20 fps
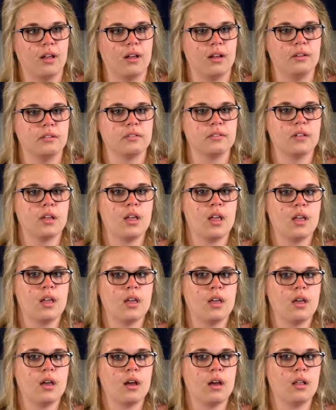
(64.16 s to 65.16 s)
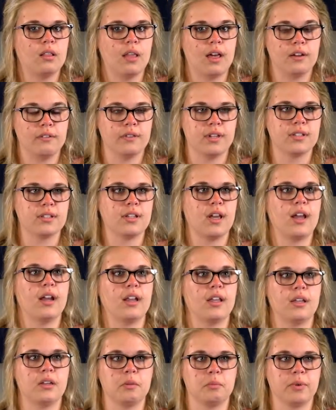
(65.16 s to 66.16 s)
of a lot of
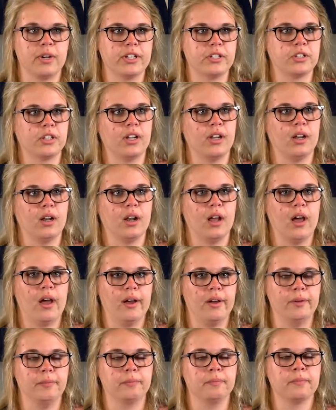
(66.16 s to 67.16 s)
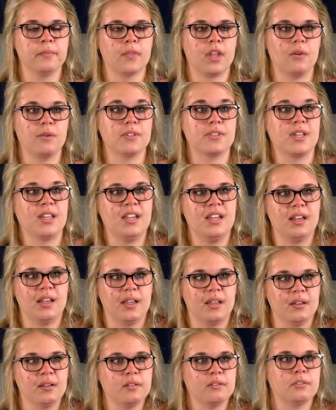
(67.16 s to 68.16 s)
anxiety, depression. I wasn't
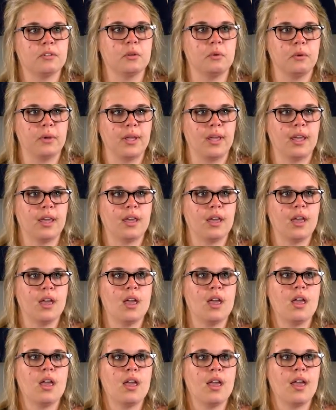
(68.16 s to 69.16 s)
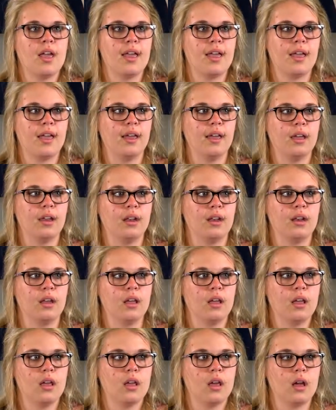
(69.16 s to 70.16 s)
eating for a week and
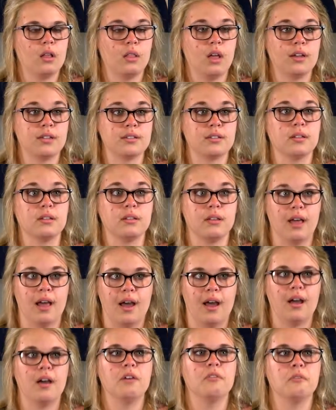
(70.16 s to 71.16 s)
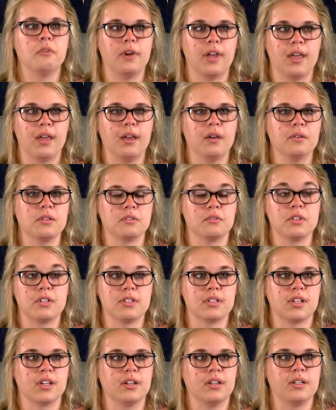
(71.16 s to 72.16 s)
lost a lot of weight. It was a really
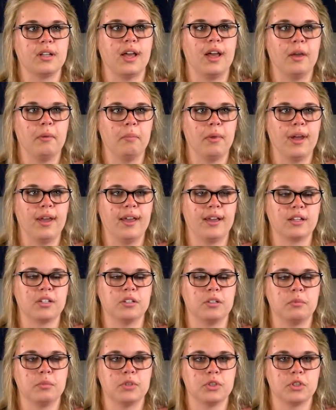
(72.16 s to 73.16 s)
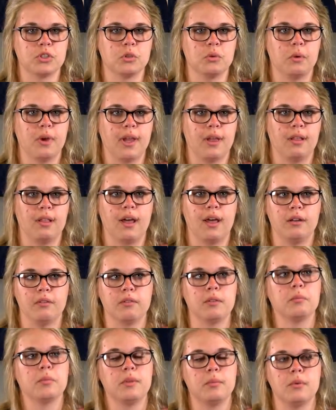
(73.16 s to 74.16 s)
scary time. I actually pushed away a lot of
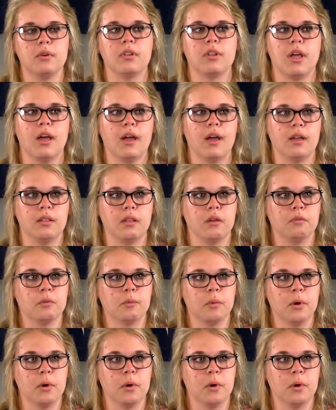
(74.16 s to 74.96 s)
the people that I loved